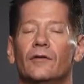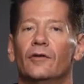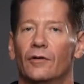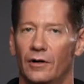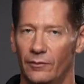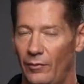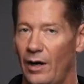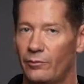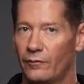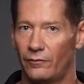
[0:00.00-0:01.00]
during
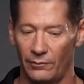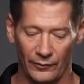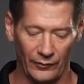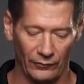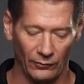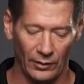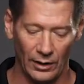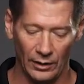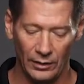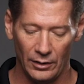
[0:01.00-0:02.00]
my performance of the
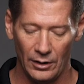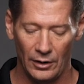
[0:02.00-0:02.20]
wallet.